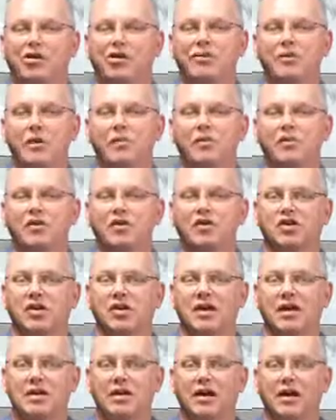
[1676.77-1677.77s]
You remember the
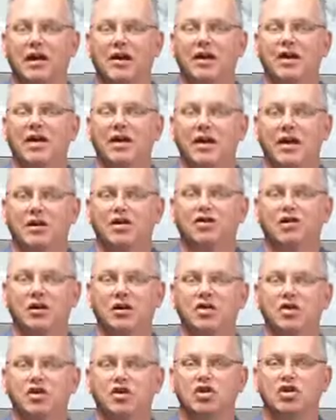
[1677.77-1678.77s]
scene there in
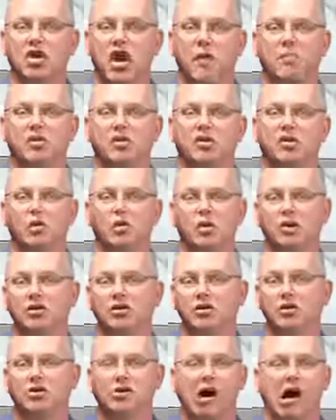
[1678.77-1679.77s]
Genesis chapter
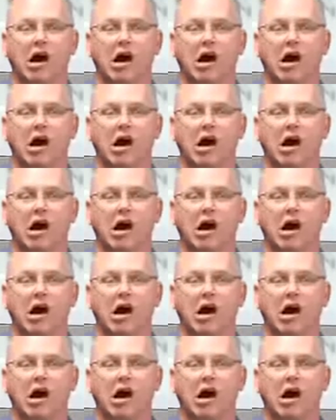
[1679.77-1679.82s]
22.